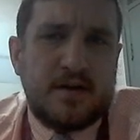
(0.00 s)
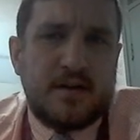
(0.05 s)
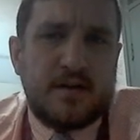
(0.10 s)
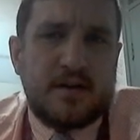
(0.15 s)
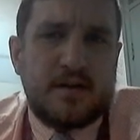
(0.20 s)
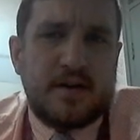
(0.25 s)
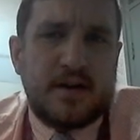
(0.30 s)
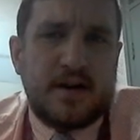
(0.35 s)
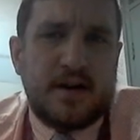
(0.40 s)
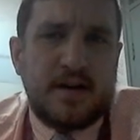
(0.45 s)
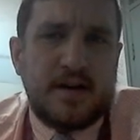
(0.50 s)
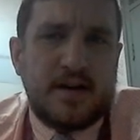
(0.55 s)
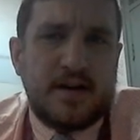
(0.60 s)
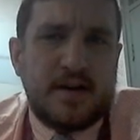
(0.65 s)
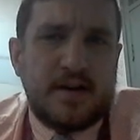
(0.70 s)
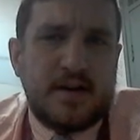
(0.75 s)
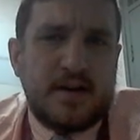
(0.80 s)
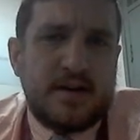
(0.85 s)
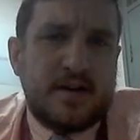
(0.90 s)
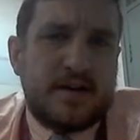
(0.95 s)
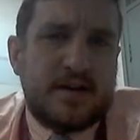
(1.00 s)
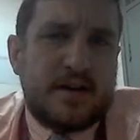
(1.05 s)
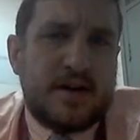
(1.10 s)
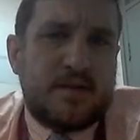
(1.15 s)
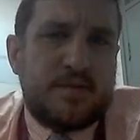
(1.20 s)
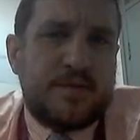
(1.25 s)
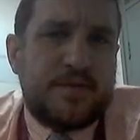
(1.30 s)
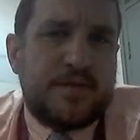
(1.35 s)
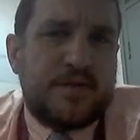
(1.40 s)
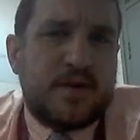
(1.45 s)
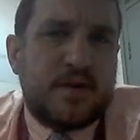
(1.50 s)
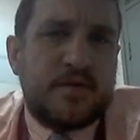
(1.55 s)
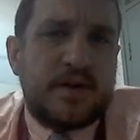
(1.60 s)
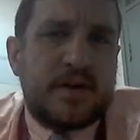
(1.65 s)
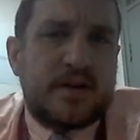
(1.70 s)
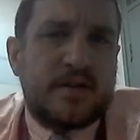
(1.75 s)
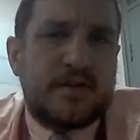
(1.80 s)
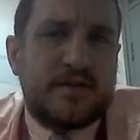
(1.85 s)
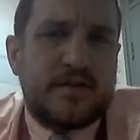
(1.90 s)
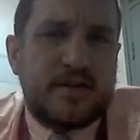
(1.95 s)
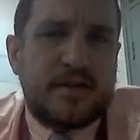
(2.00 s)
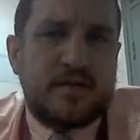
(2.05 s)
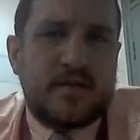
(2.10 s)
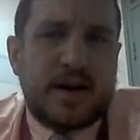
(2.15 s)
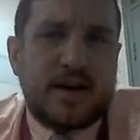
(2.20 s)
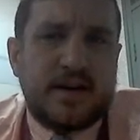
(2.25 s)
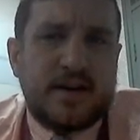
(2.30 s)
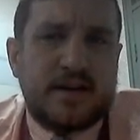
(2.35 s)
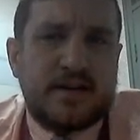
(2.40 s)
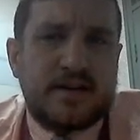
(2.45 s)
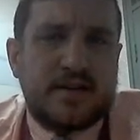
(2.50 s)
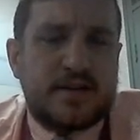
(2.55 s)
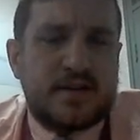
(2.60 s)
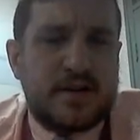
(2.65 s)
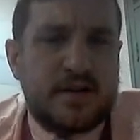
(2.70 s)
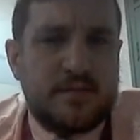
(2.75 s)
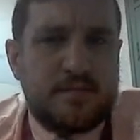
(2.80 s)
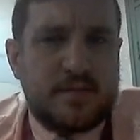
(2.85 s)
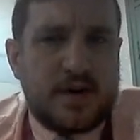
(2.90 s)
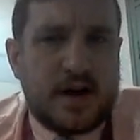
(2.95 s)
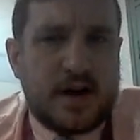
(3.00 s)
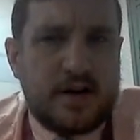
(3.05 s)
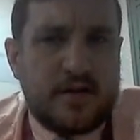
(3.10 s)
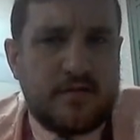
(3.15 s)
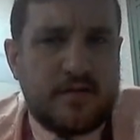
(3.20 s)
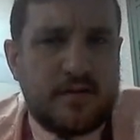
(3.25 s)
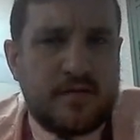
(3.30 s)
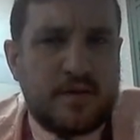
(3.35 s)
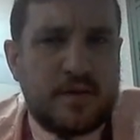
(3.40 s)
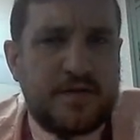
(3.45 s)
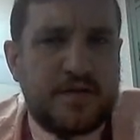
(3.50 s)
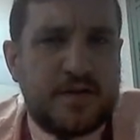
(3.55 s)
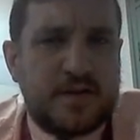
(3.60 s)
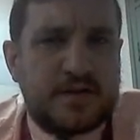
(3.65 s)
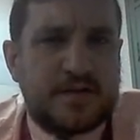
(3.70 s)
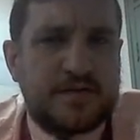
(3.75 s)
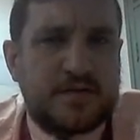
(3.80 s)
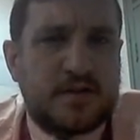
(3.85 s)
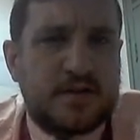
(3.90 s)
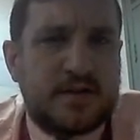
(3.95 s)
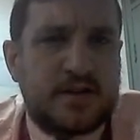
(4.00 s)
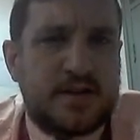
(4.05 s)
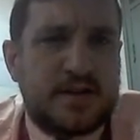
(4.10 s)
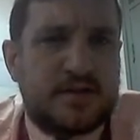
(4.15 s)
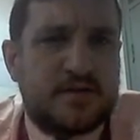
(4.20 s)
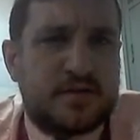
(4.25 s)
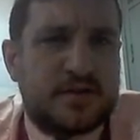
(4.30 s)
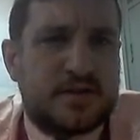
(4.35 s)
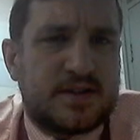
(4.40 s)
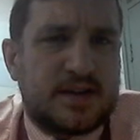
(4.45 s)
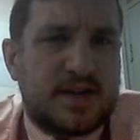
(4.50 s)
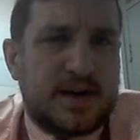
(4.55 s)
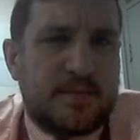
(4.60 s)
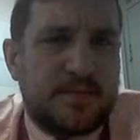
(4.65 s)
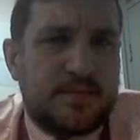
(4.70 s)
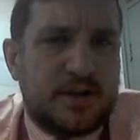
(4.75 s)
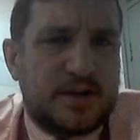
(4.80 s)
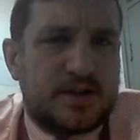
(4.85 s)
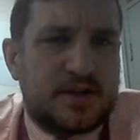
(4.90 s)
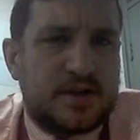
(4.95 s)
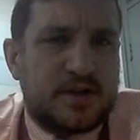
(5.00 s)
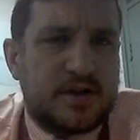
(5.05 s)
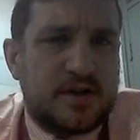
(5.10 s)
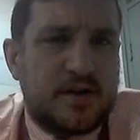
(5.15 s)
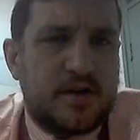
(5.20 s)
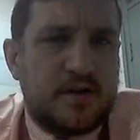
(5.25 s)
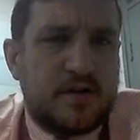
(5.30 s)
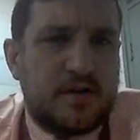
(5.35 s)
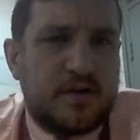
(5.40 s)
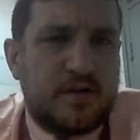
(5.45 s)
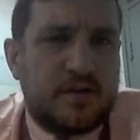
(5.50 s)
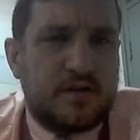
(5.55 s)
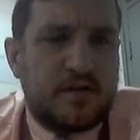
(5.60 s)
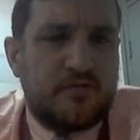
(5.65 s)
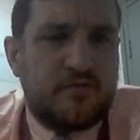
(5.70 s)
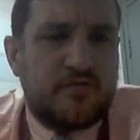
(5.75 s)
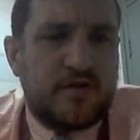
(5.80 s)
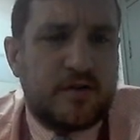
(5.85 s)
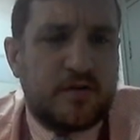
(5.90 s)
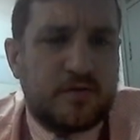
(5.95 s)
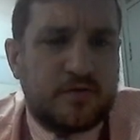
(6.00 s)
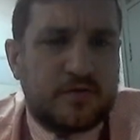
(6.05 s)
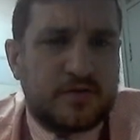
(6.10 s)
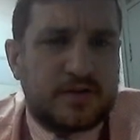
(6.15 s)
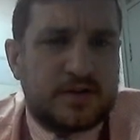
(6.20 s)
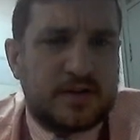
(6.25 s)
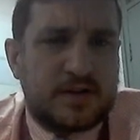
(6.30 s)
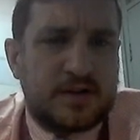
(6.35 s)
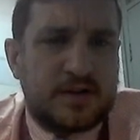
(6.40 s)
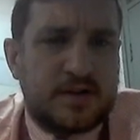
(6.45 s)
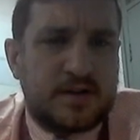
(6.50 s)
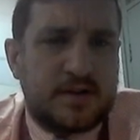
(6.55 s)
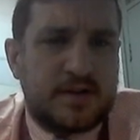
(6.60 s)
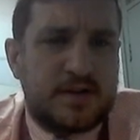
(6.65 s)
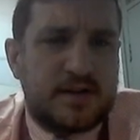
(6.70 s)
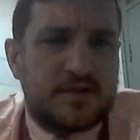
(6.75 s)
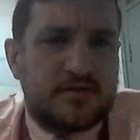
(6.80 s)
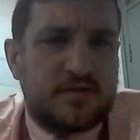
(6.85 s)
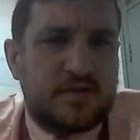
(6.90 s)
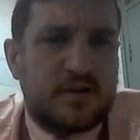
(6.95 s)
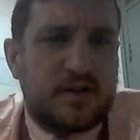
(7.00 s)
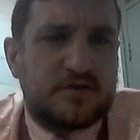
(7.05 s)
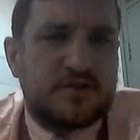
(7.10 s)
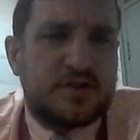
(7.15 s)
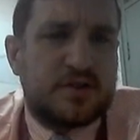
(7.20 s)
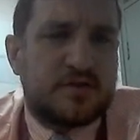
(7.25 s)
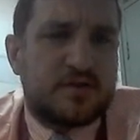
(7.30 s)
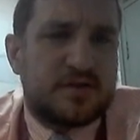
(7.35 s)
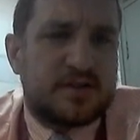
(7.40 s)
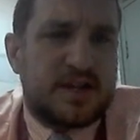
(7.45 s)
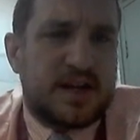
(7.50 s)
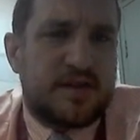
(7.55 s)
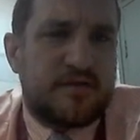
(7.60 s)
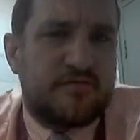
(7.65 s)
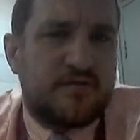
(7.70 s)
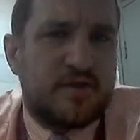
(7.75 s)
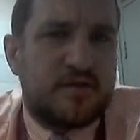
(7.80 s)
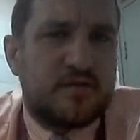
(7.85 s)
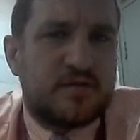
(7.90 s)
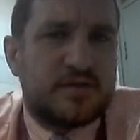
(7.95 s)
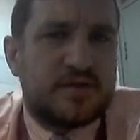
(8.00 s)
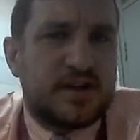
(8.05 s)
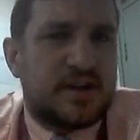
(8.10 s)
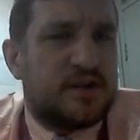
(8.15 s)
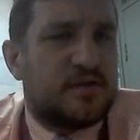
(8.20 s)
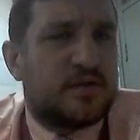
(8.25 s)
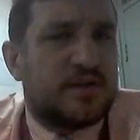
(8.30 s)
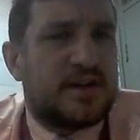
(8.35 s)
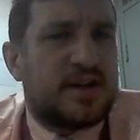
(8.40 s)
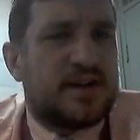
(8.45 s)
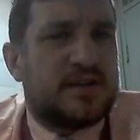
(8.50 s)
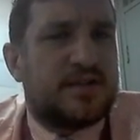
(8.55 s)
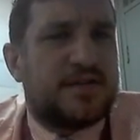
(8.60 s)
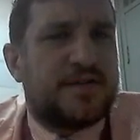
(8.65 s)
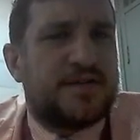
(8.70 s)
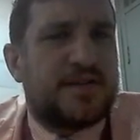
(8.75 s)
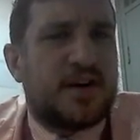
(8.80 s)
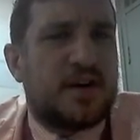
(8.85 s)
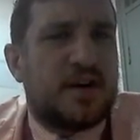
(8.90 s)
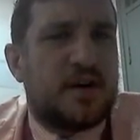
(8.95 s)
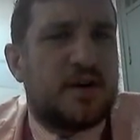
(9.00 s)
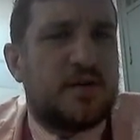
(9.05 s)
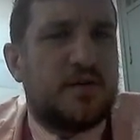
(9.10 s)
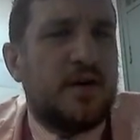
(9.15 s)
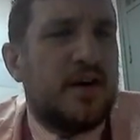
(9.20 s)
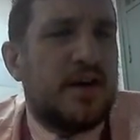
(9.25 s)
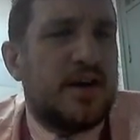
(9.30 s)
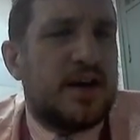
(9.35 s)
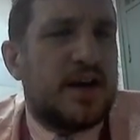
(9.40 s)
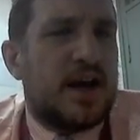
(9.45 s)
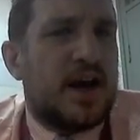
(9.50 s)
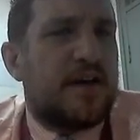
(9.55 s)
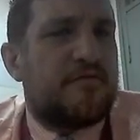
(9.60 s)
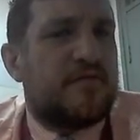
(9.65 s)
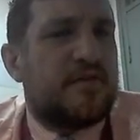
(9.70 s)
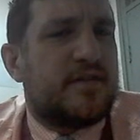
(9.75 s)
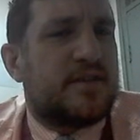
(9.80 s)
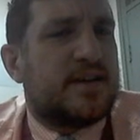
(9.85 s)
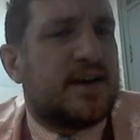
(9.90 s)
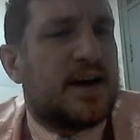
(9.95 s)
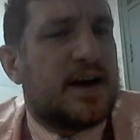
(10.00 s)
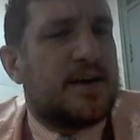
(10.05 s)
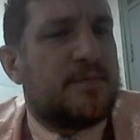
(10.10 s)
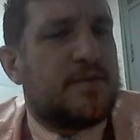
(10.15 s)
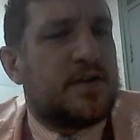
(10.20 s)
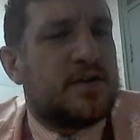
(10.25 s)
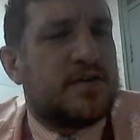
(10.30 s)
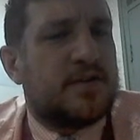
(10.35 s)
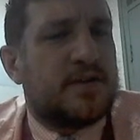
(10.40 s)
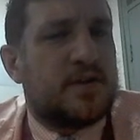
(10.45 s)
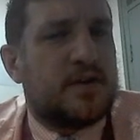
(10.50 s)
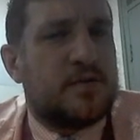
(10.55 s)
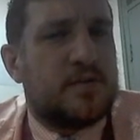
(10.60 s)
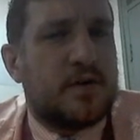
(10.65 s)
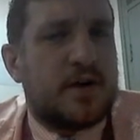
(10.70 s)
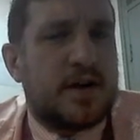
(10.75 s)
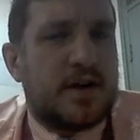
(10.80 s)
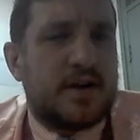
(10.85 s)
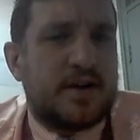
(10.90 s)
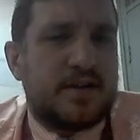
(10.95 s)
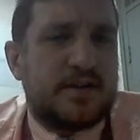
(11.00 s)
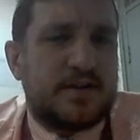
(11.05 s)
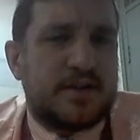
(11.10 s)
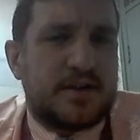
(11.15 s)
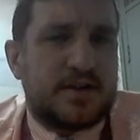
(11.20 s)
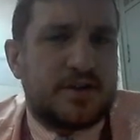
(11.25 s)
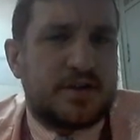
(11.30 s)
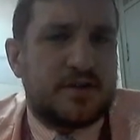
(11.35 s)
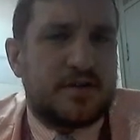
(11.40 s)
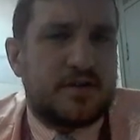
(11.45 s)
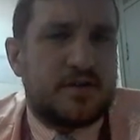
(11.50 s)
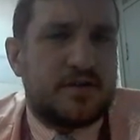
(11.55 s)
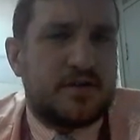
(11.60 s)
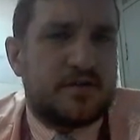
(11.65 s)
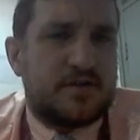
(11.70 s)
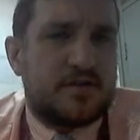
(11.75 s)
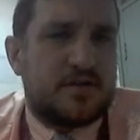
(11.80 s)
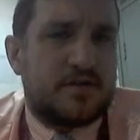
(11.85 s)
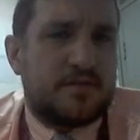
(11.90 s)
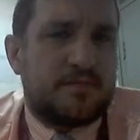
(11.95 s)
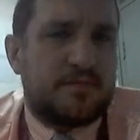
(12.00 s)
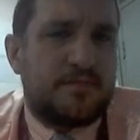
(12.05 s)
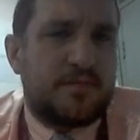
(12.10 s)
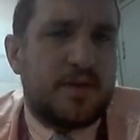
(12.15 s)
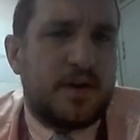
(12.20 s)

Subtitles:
Okay, now before we can do any addition in binary, we first of all need to establish the rules. These are a logical set of rules that you will need to follow every time you do an addition sum.